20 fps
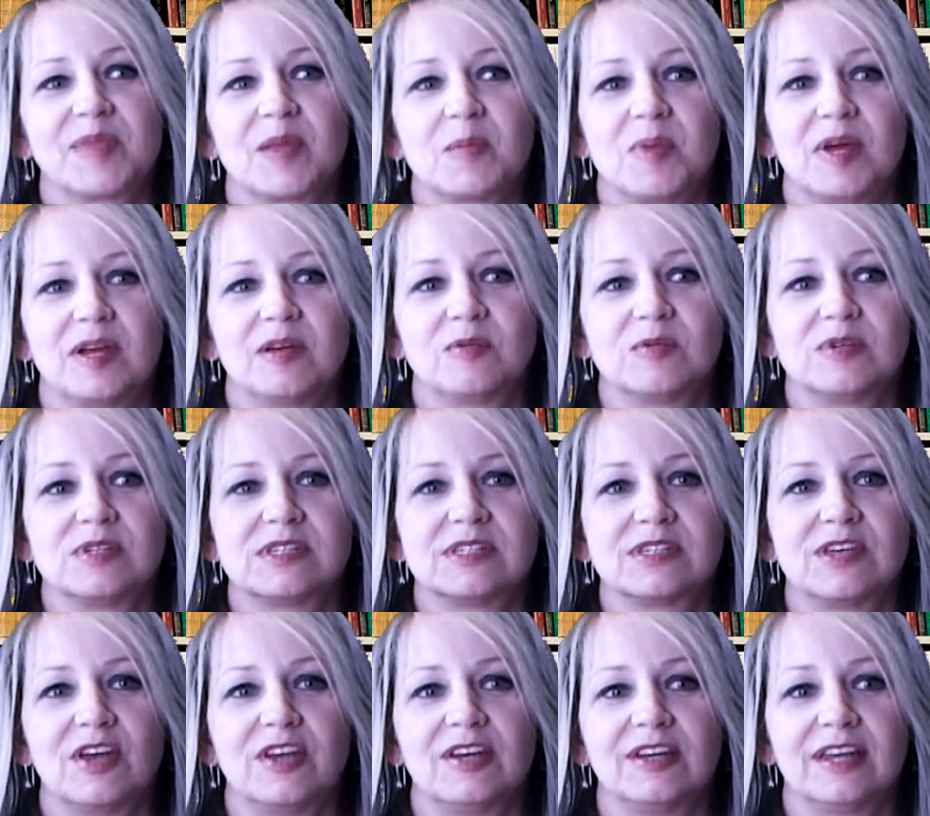But it was
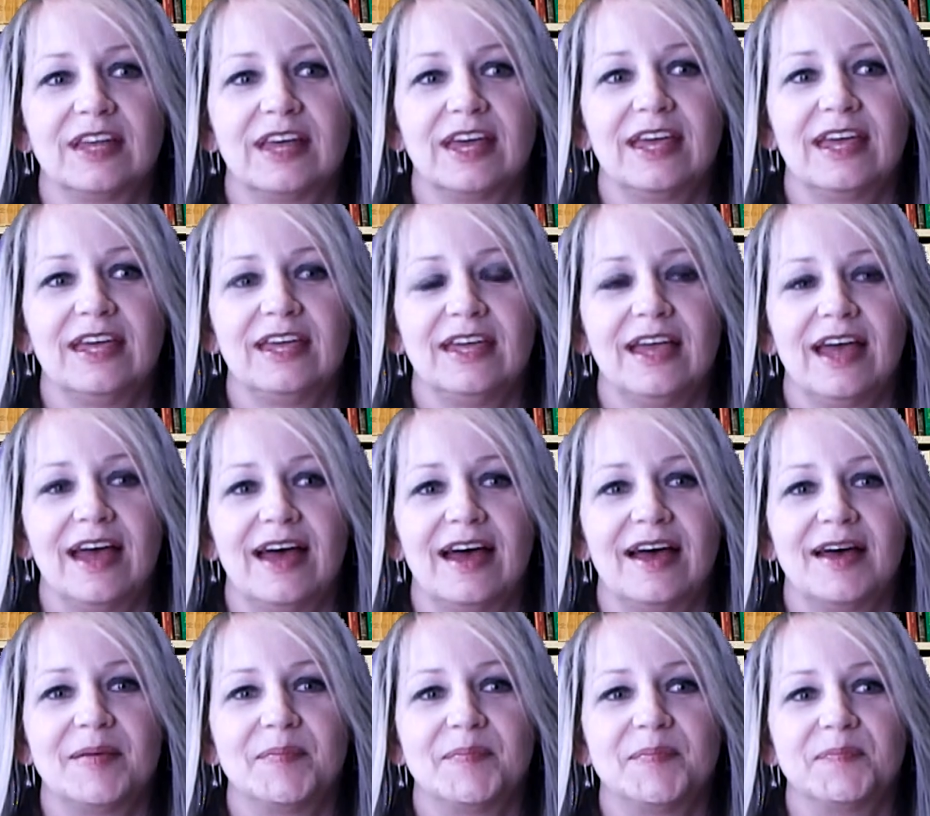certainly
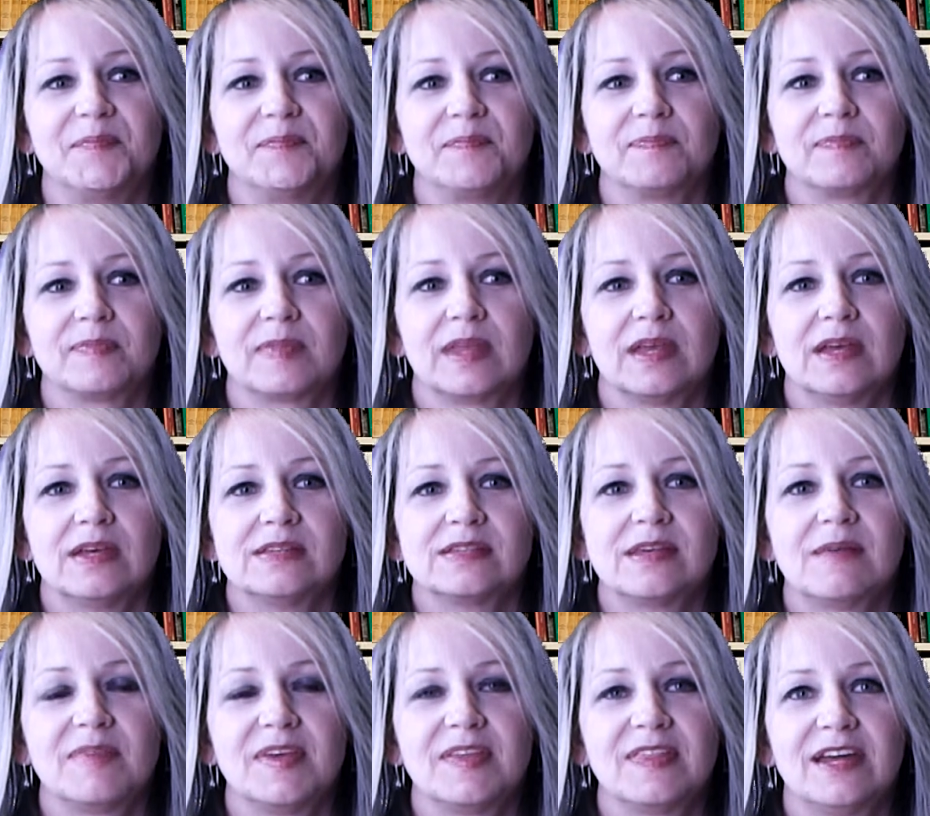
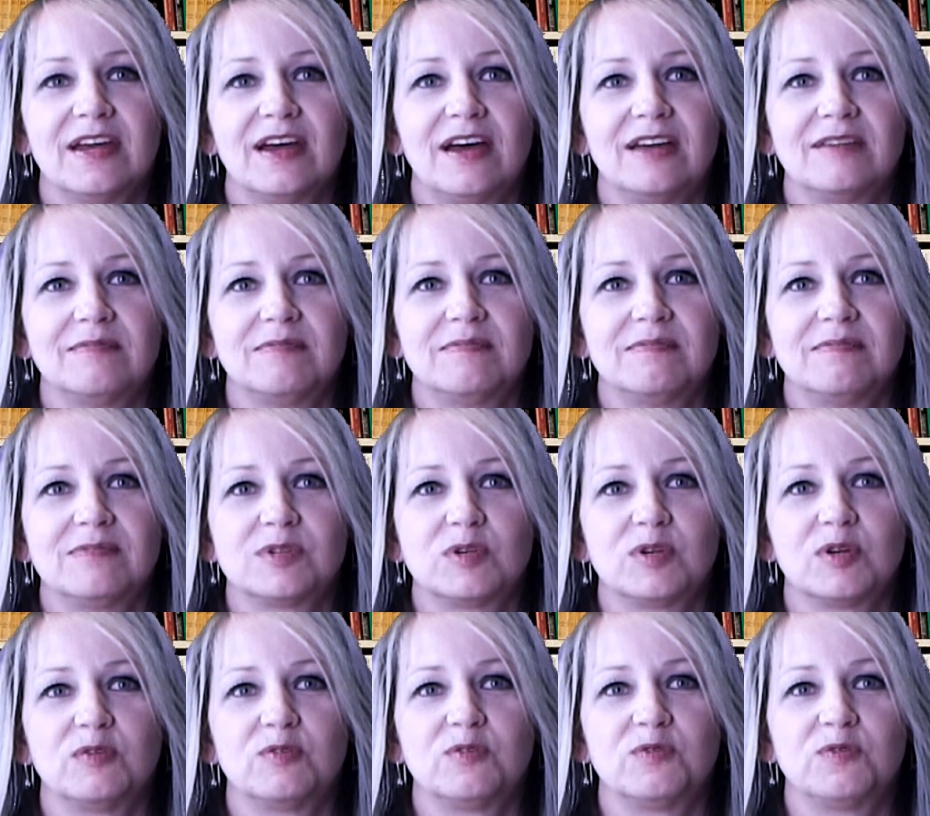something that I
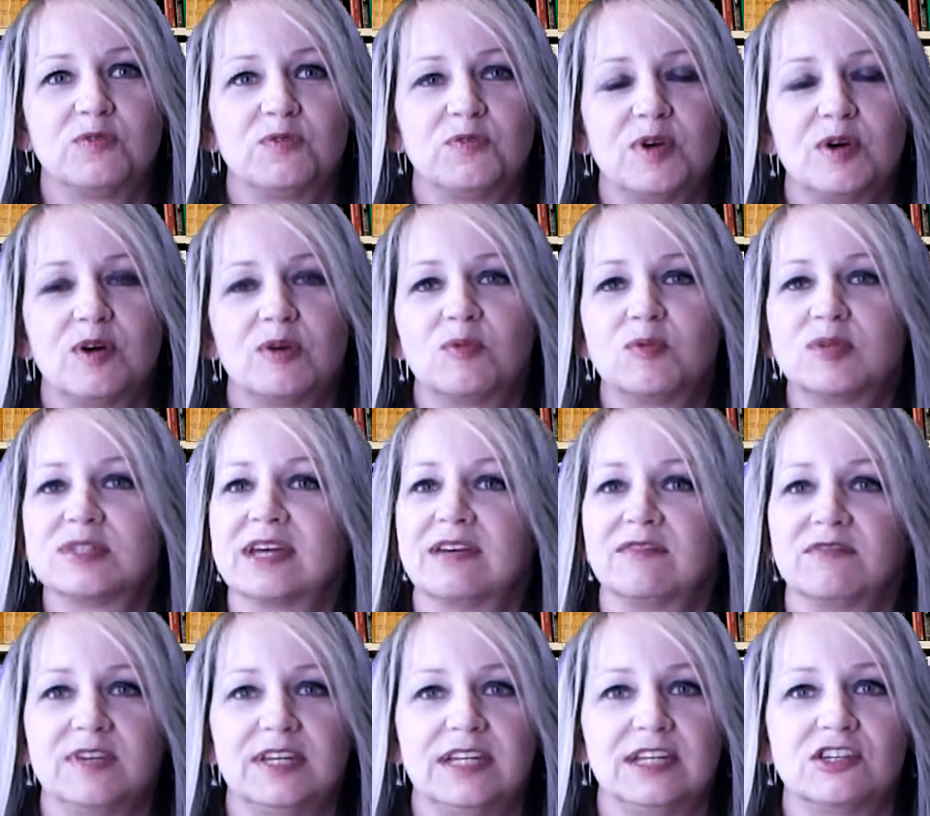sort of felt was
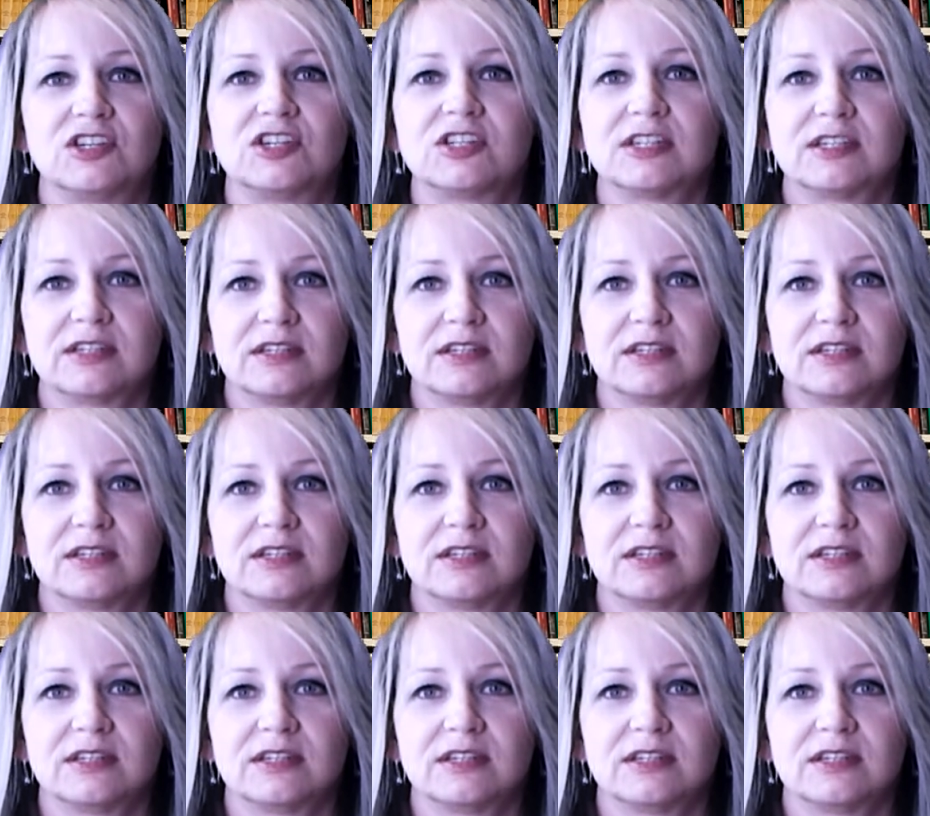unfinished.